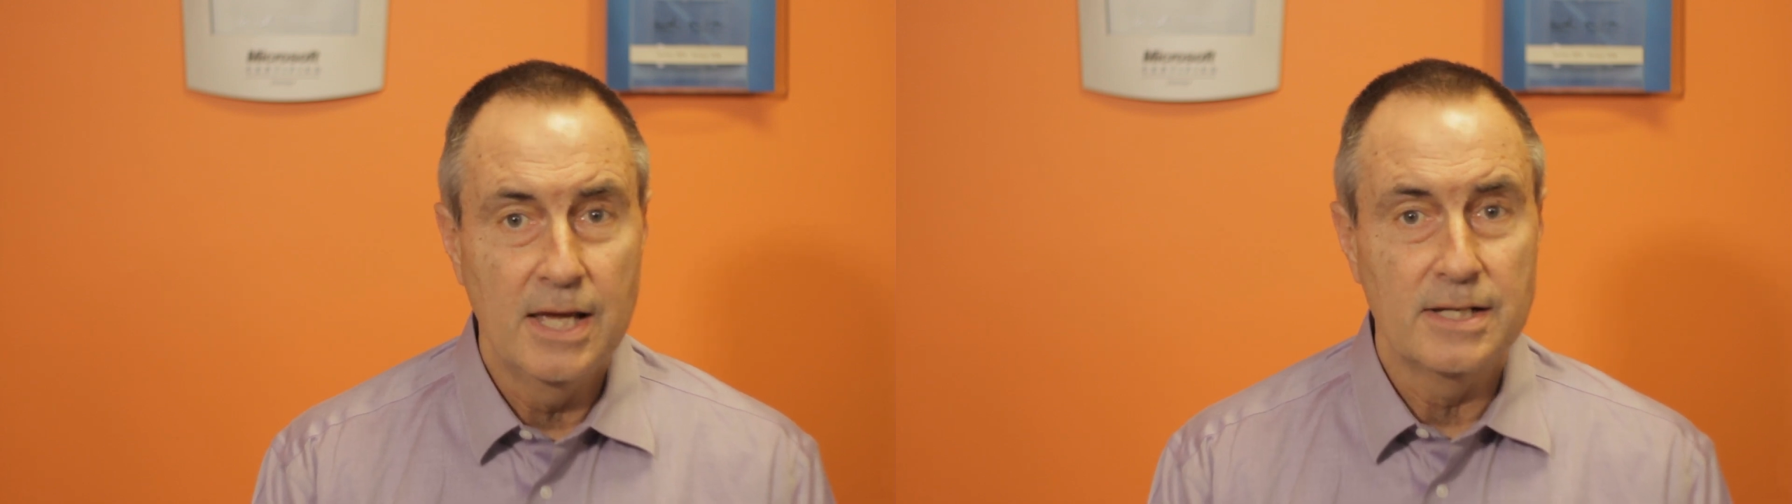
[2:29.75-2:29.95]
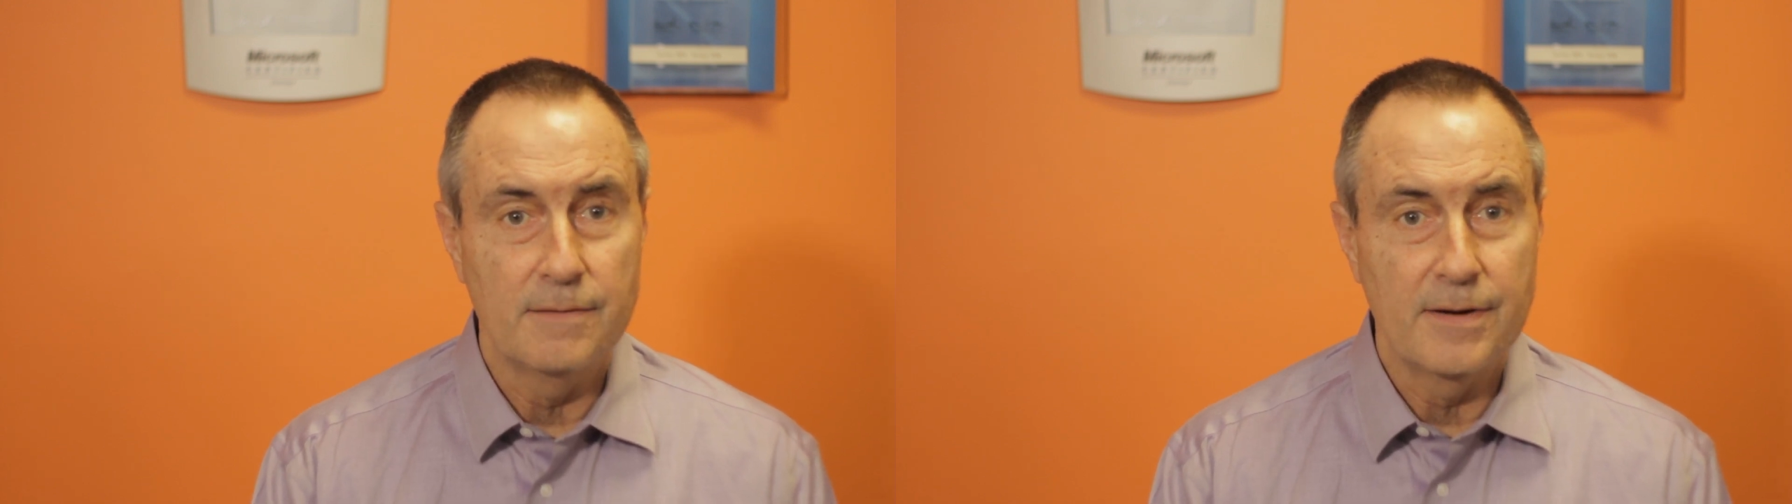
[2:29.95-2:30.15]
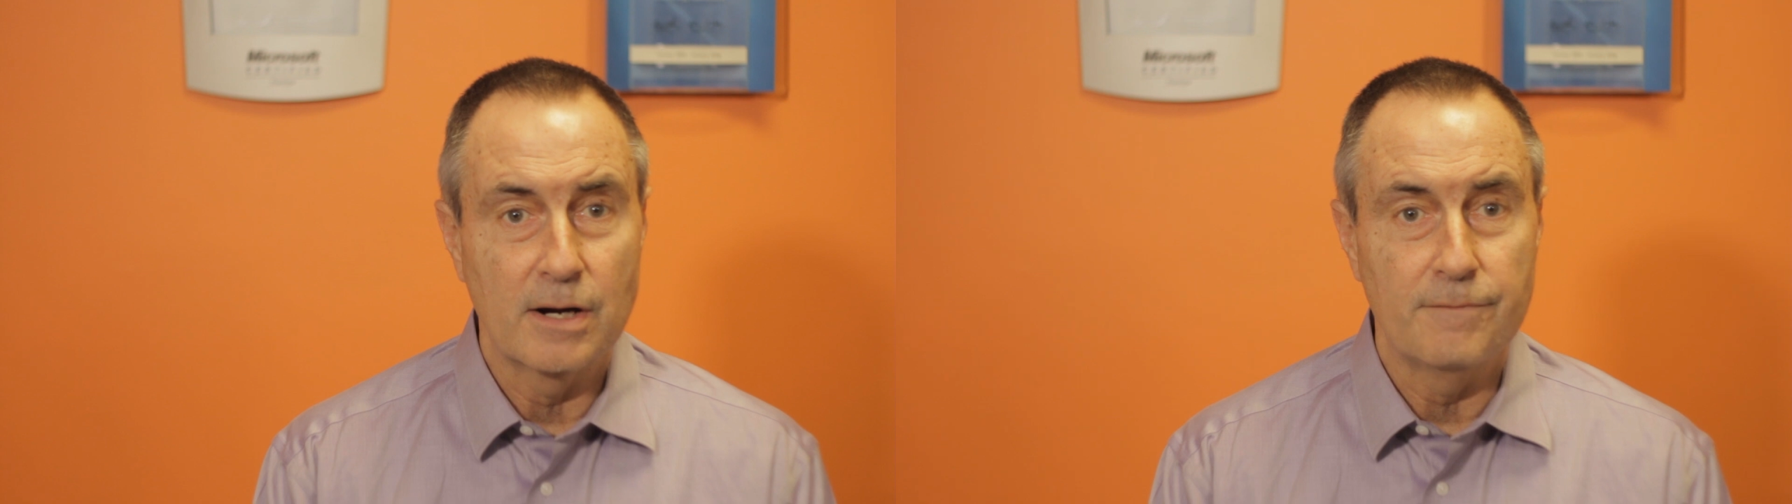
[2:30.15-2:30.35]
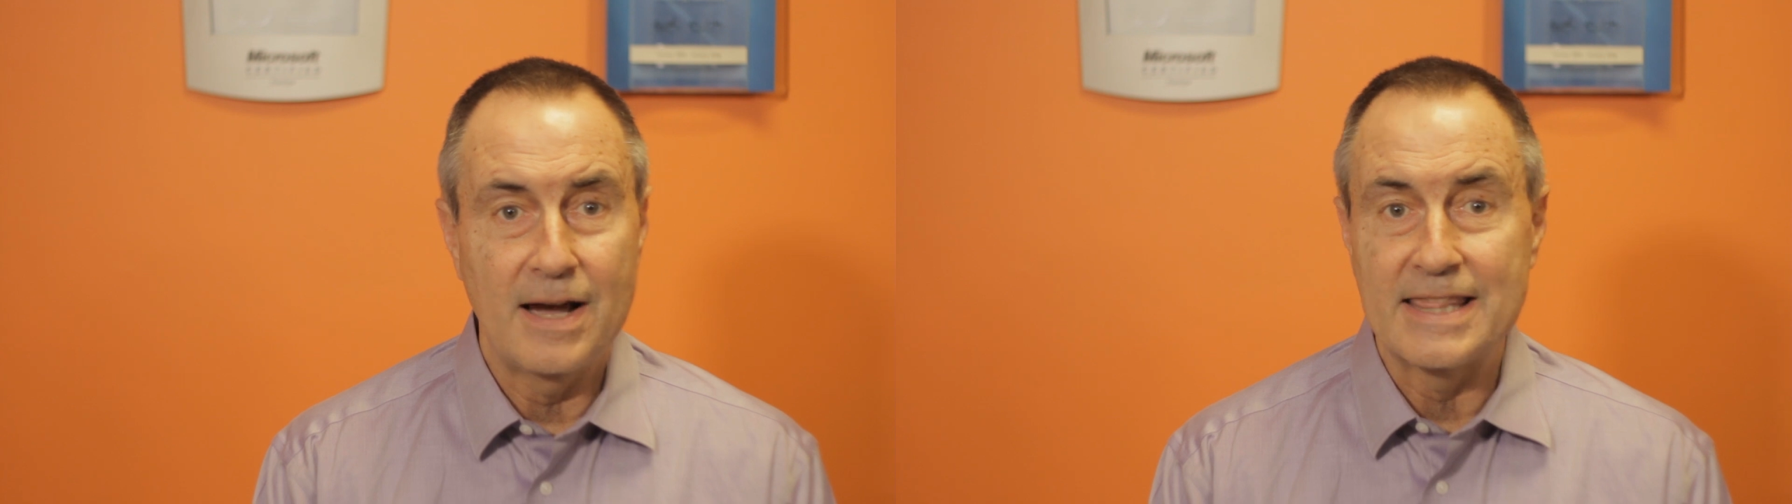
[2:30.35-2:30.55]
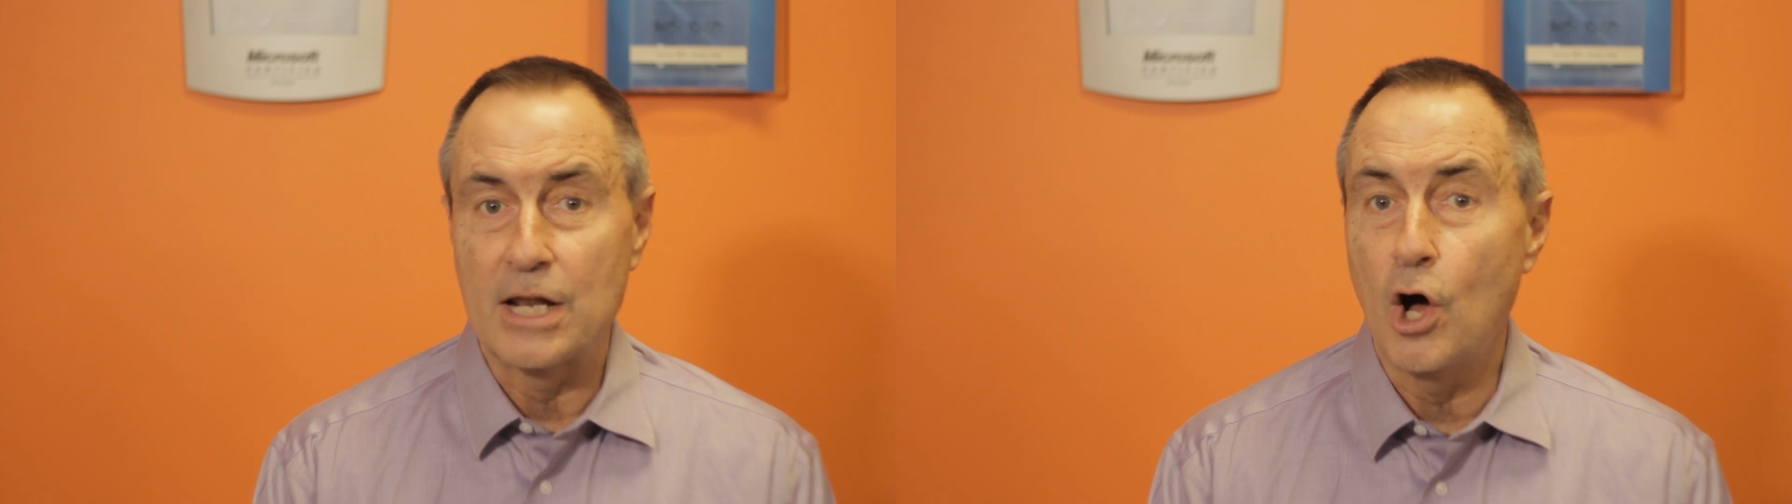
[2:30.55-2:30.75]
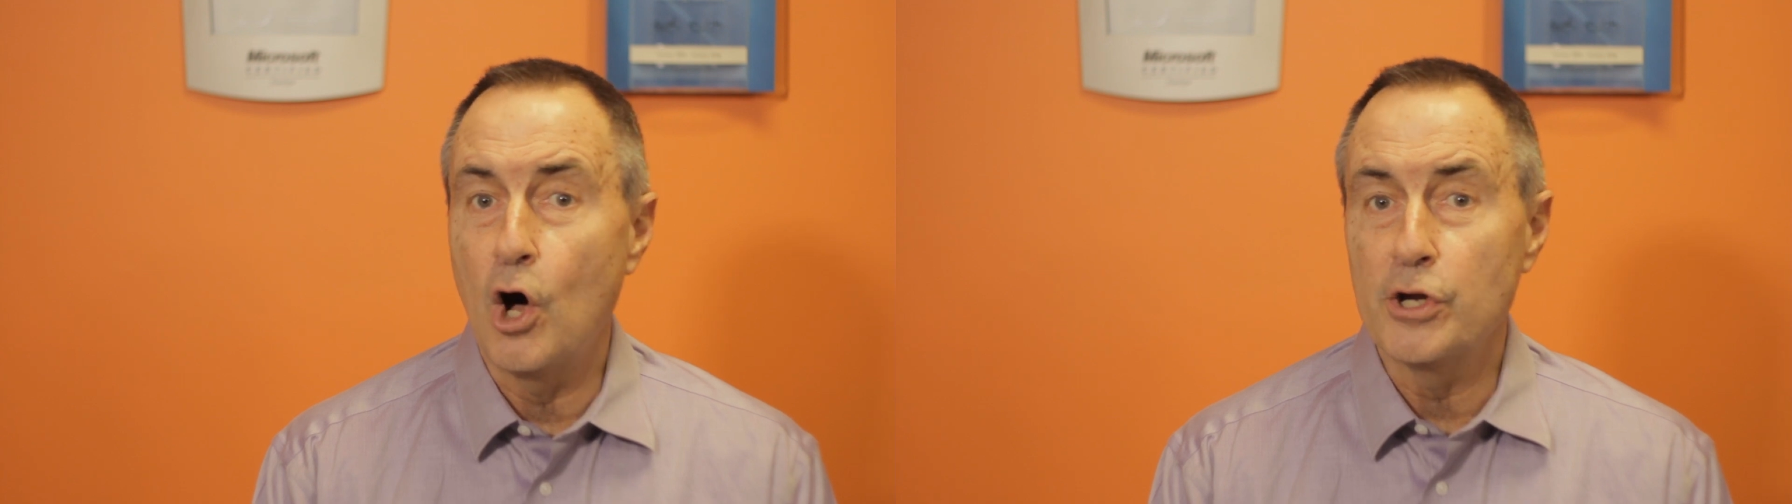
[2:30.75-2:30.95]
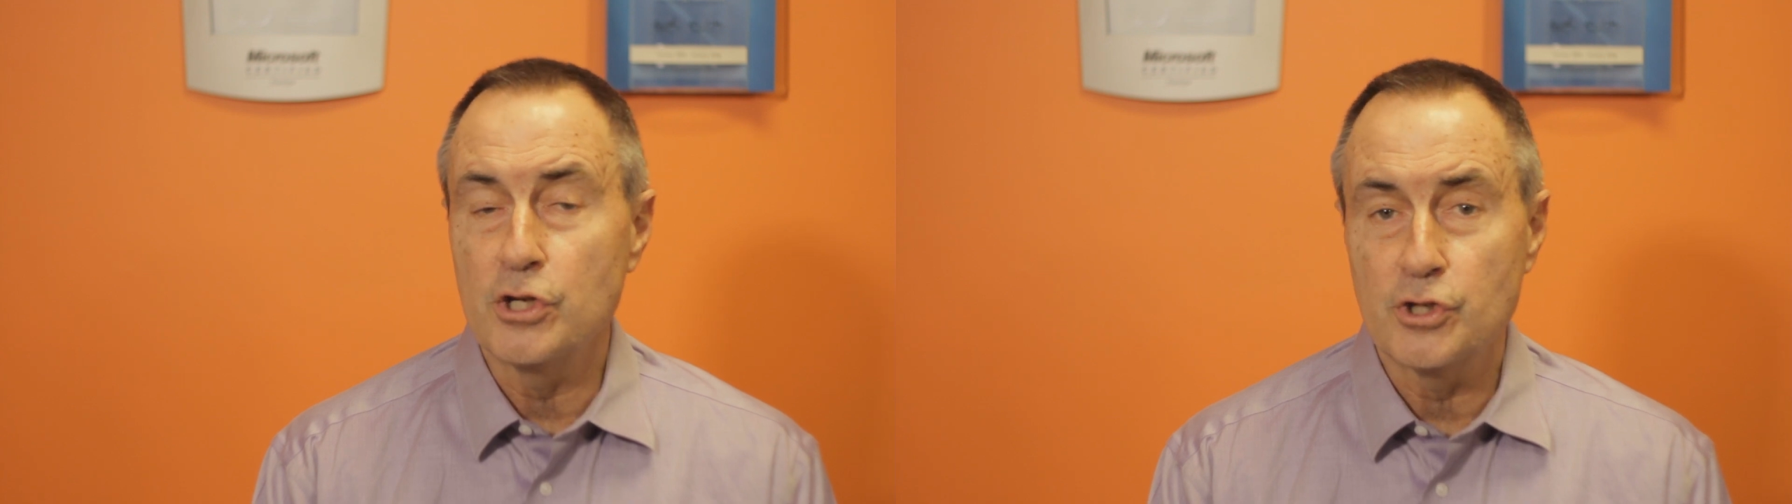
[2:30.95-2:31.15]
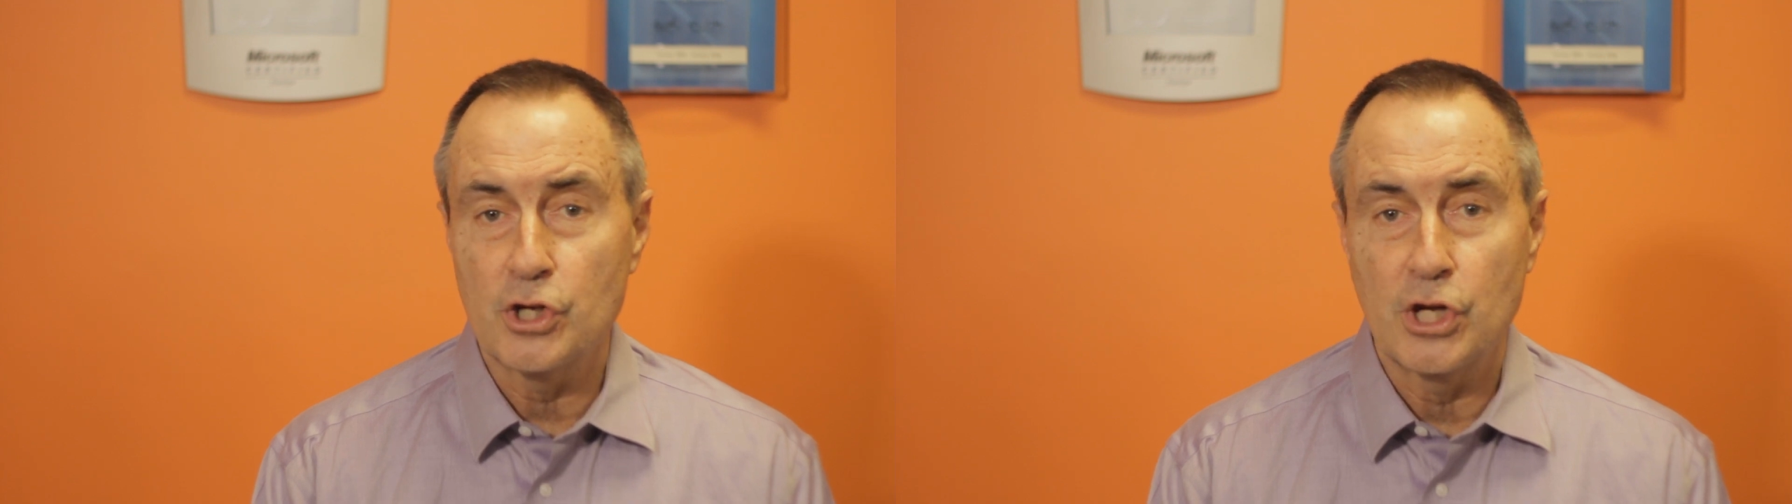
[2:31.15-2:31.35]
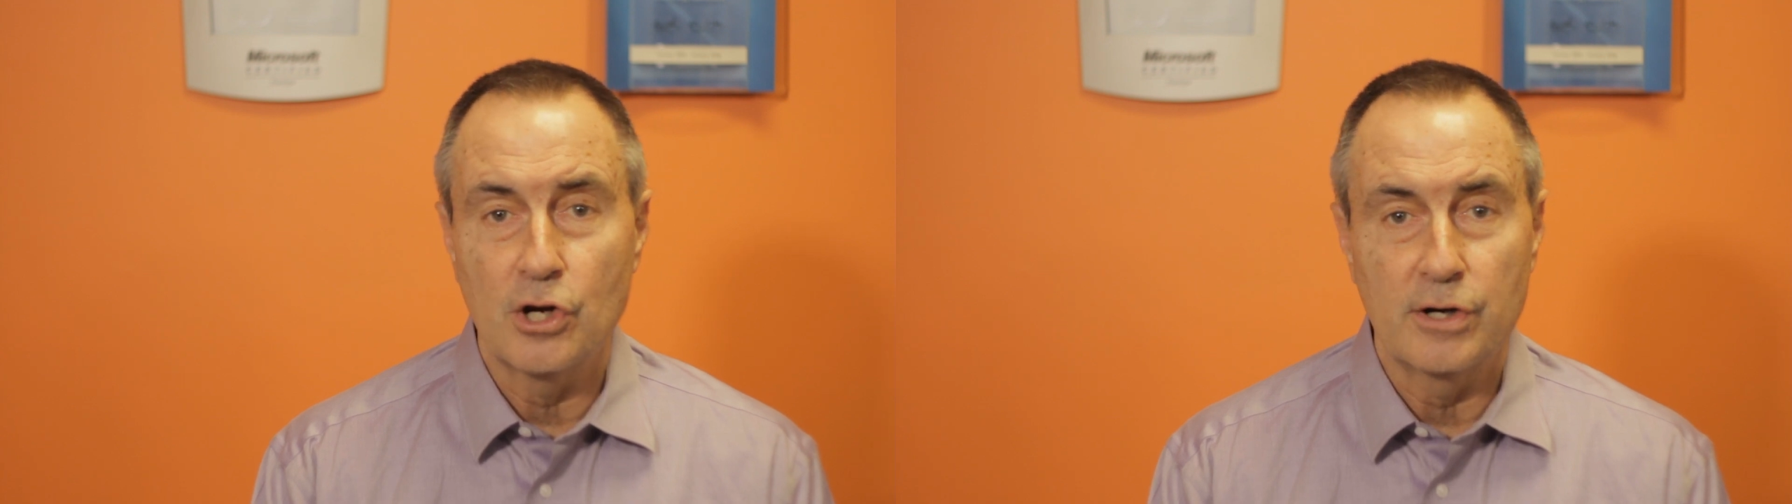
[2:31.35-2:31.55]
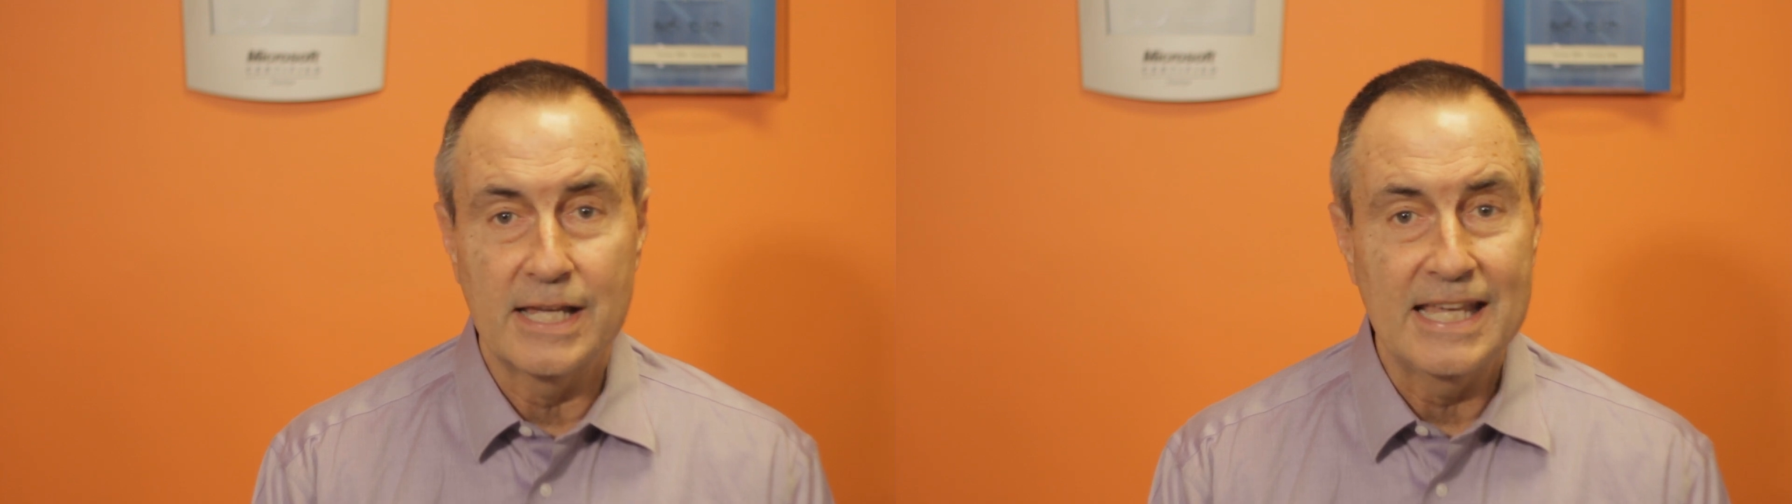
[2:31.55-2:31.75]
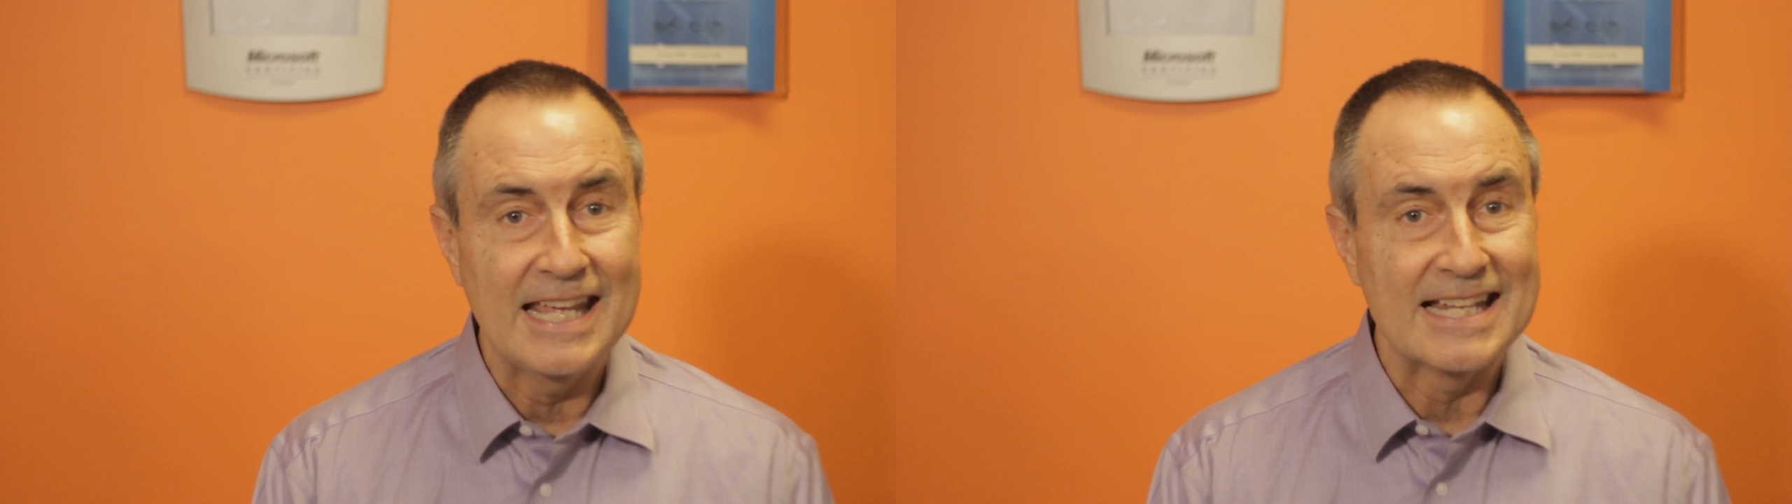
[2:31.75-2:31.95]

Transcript: to verify that all your security